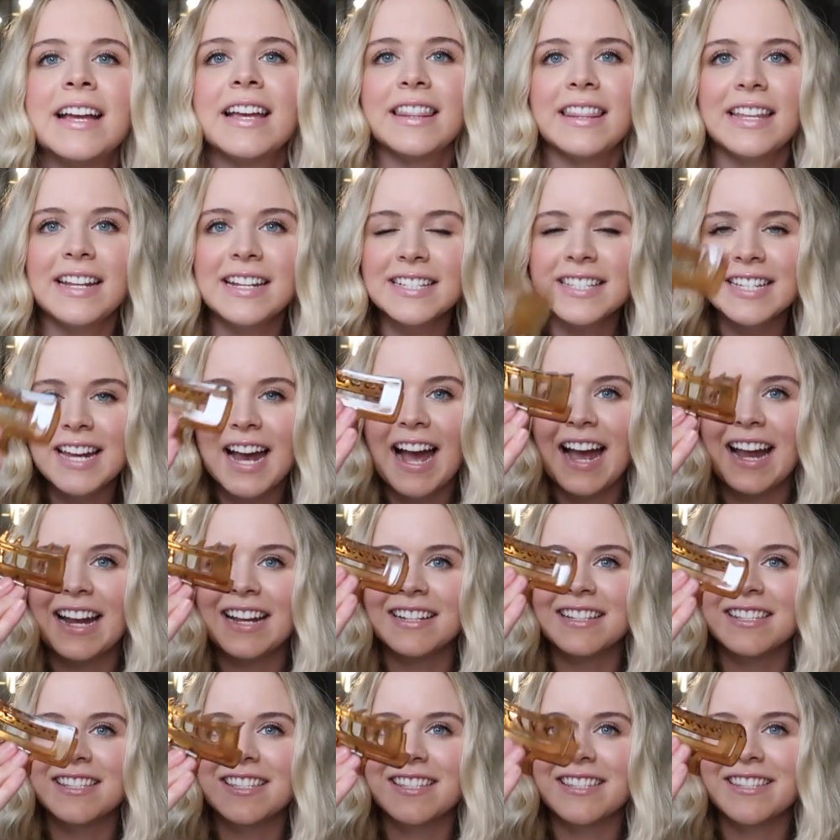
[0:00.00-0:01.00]
these guys.
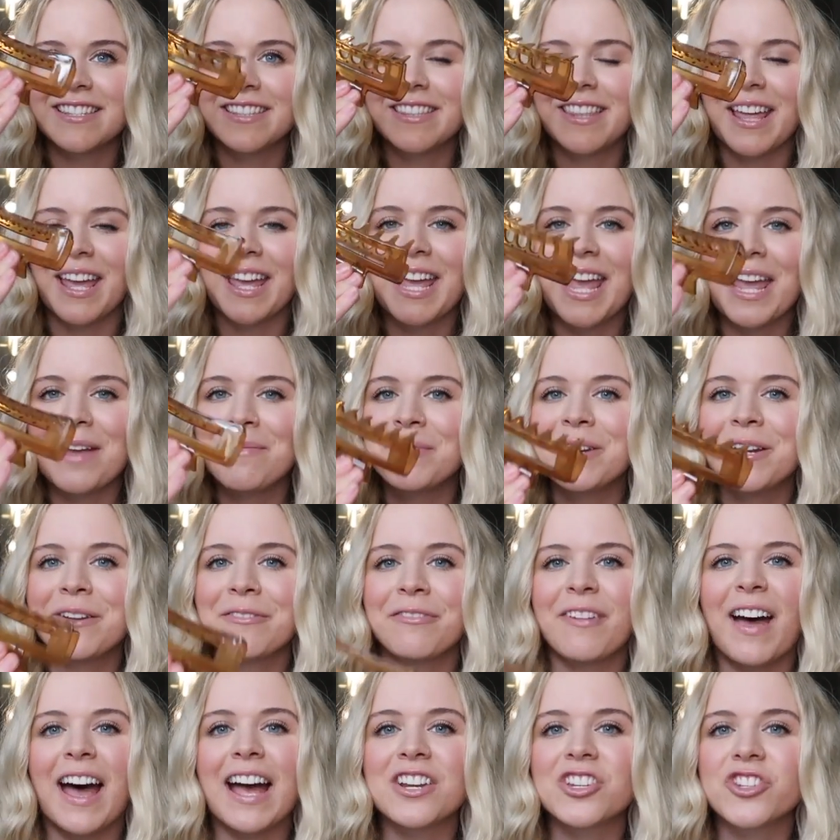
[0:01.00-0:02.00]
They came into
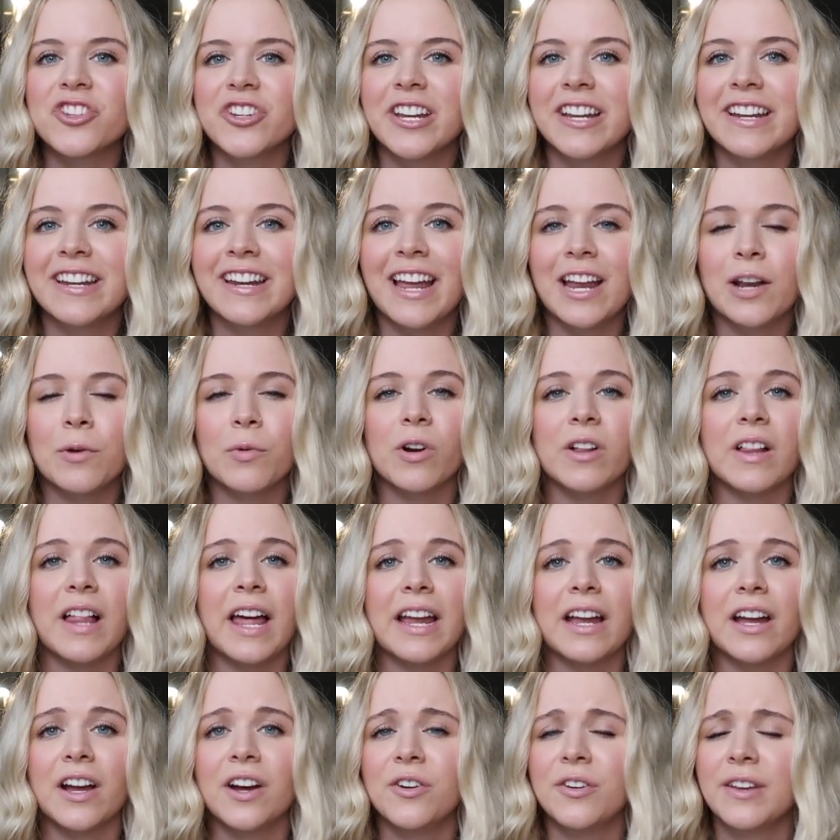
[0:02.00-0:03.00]
fashion and we're
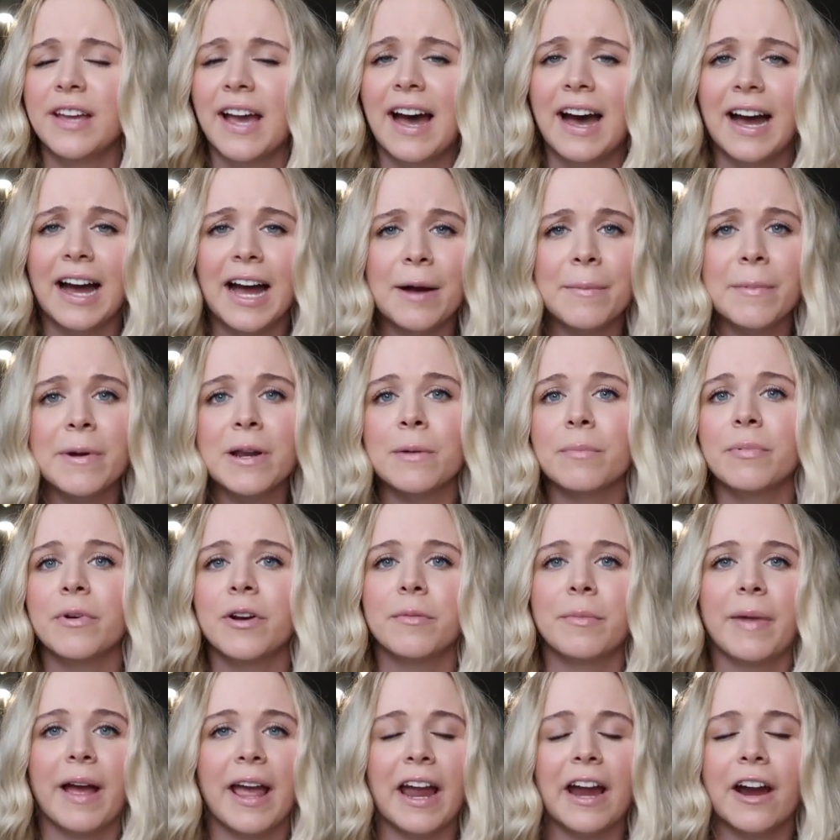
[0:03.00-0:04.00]
like, oh yeah, I'm gonna
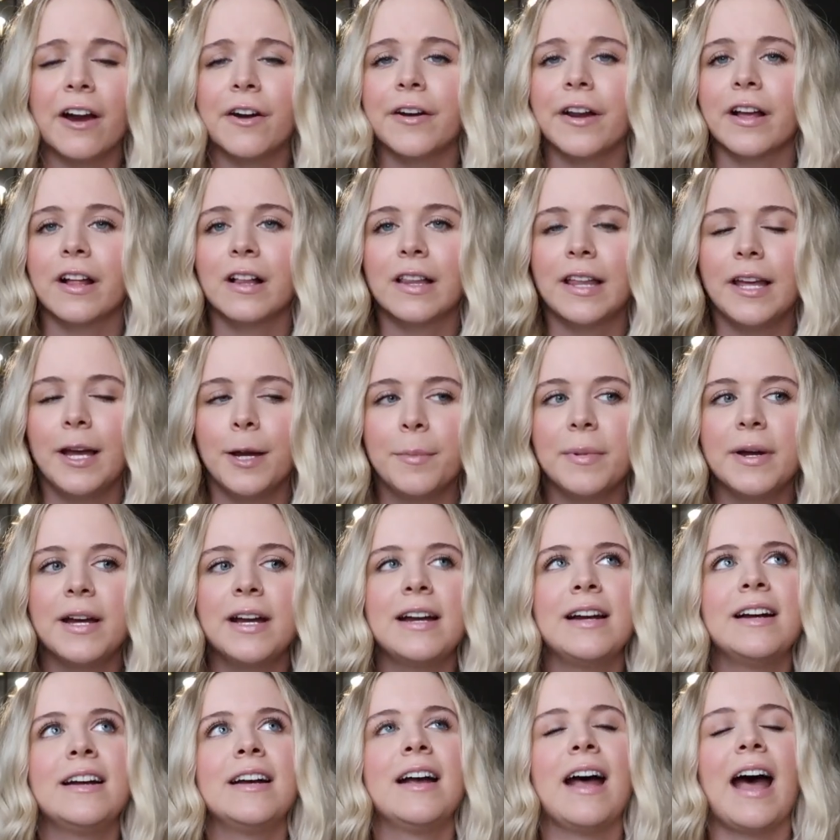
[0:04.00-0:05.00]
put my hair in a clip.
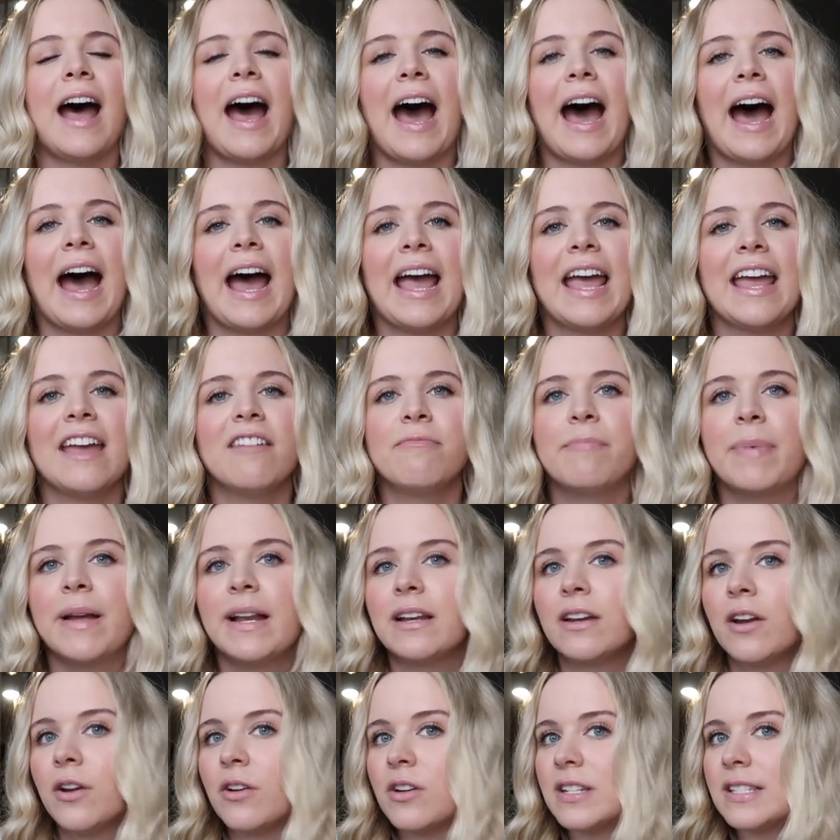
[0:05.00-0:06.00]
I've
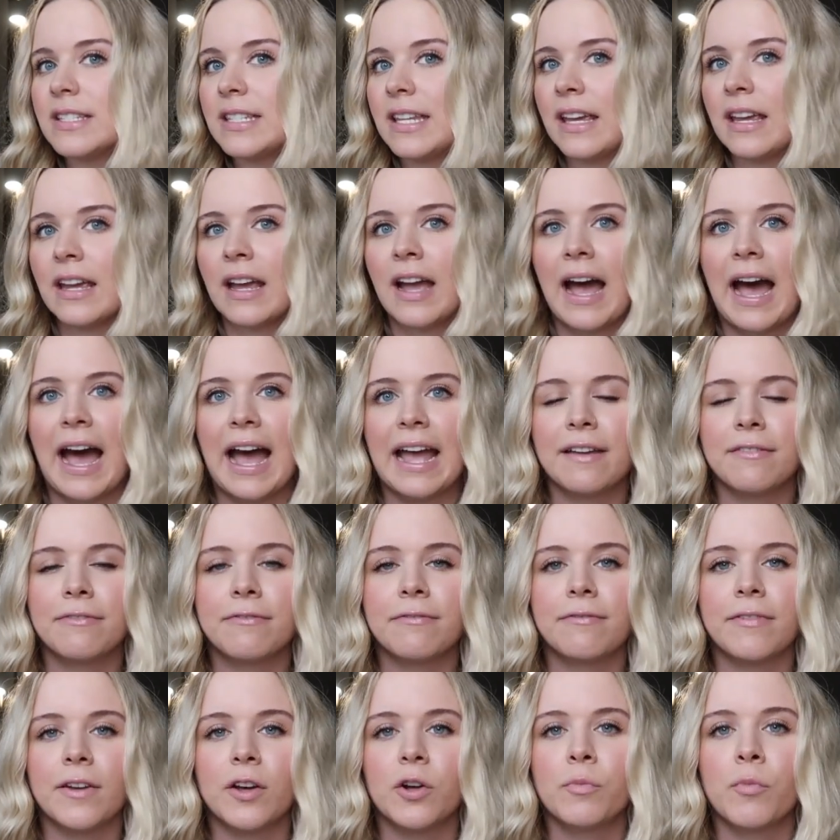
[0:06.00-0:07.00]
been noticing I
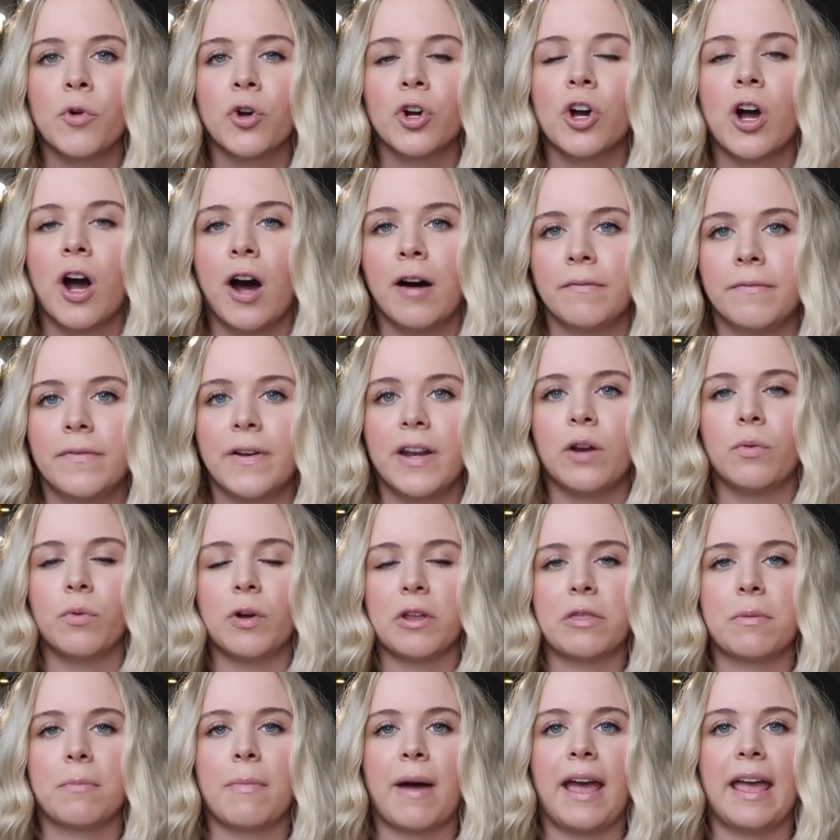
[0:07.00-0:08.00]
feel more confident
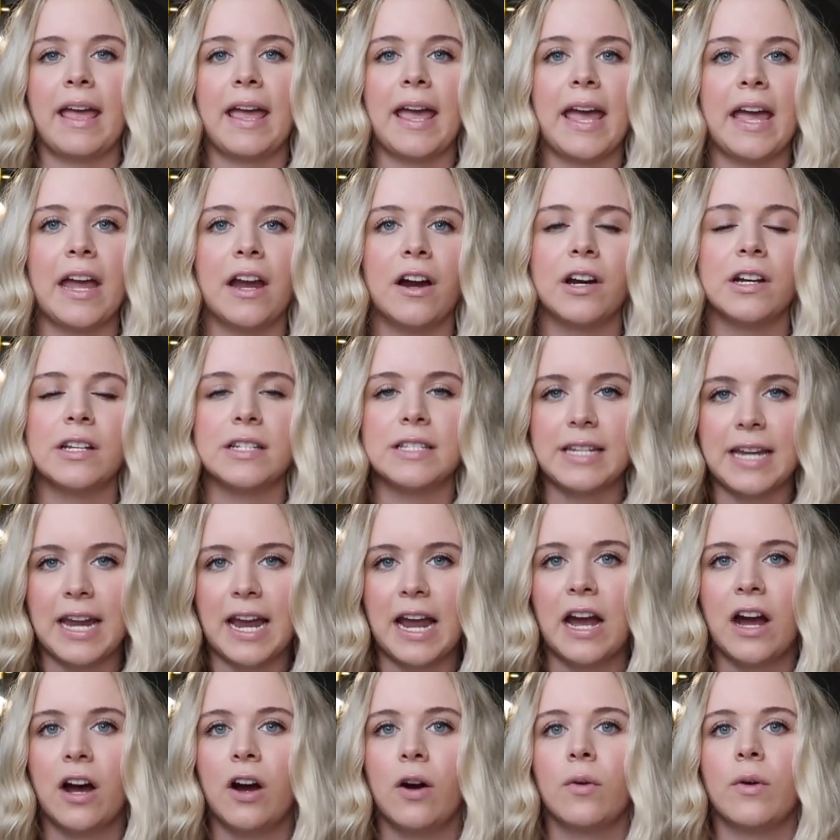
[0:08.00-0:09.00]
with my hair
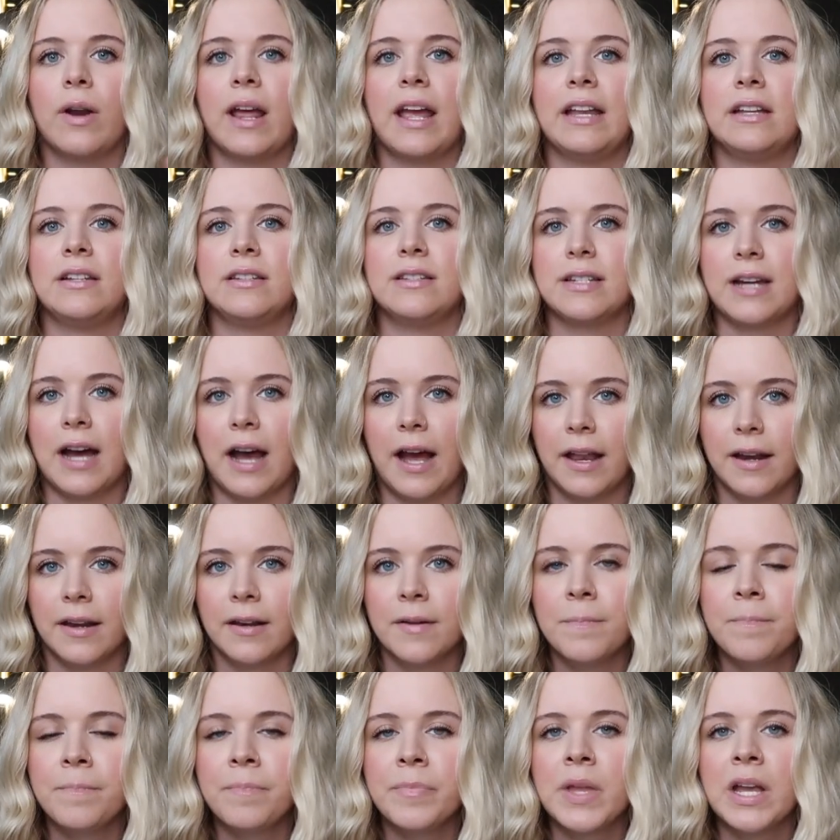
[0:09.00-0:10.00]
down and
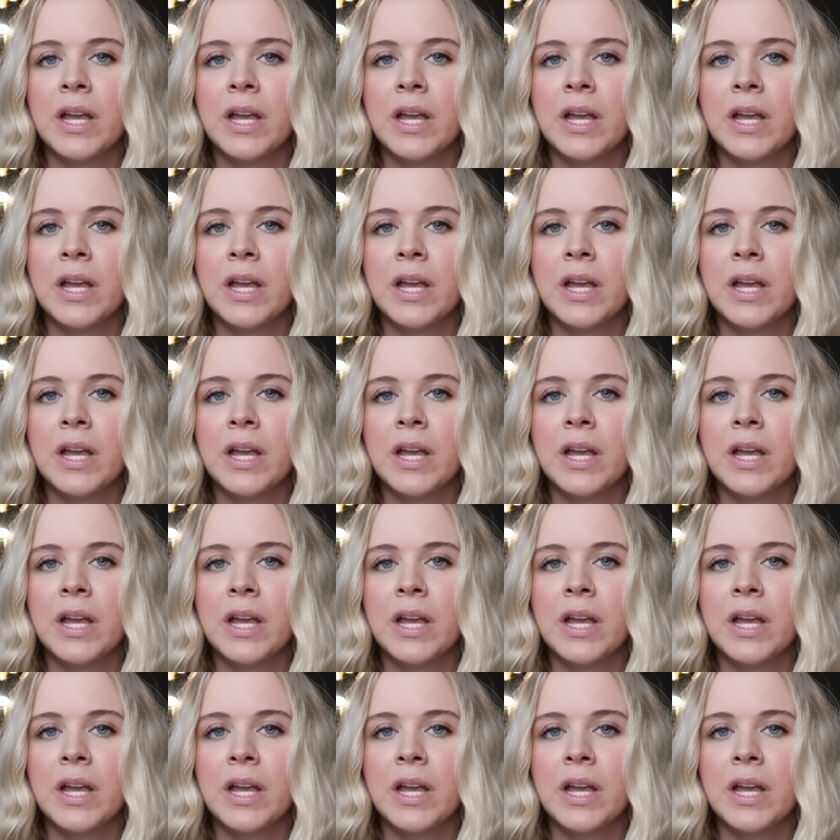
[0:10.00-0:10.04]
done.